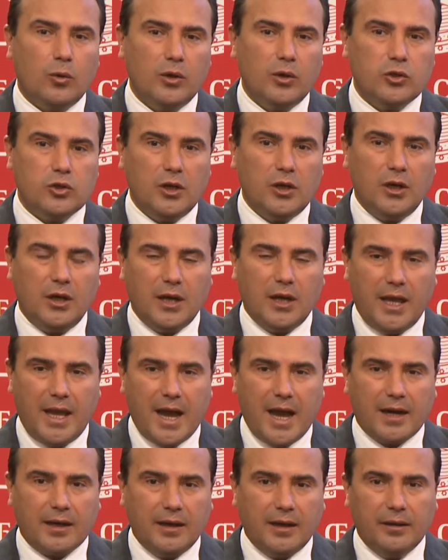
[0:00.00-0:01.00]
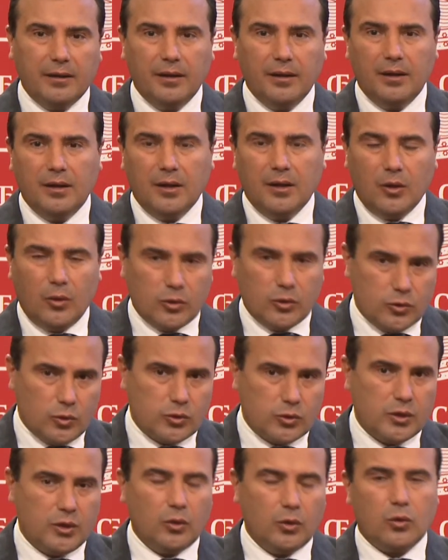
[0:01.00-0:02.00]
If the
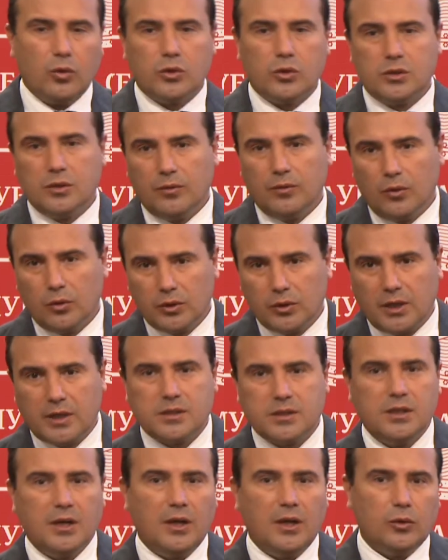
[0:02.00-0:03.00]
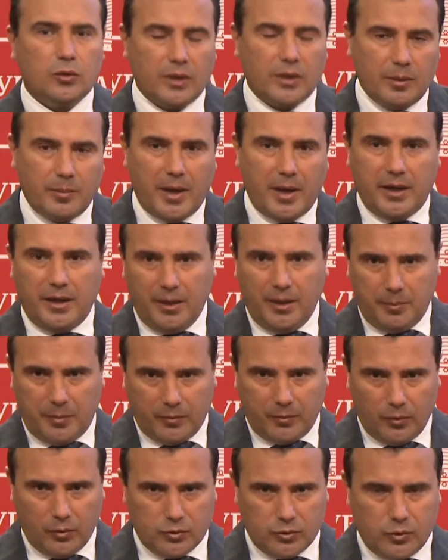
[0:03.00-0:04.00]
additional amounts
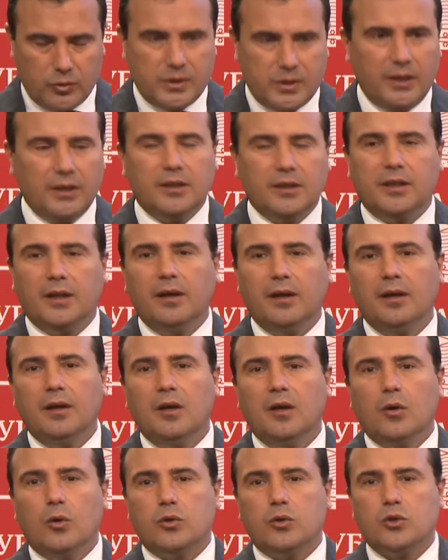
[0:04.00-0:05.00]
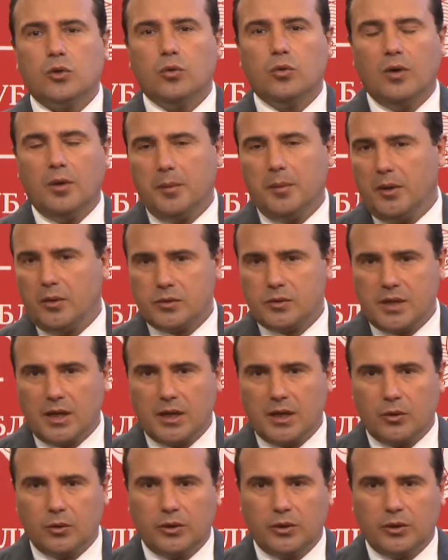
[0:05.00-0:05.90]
of coal are supplied,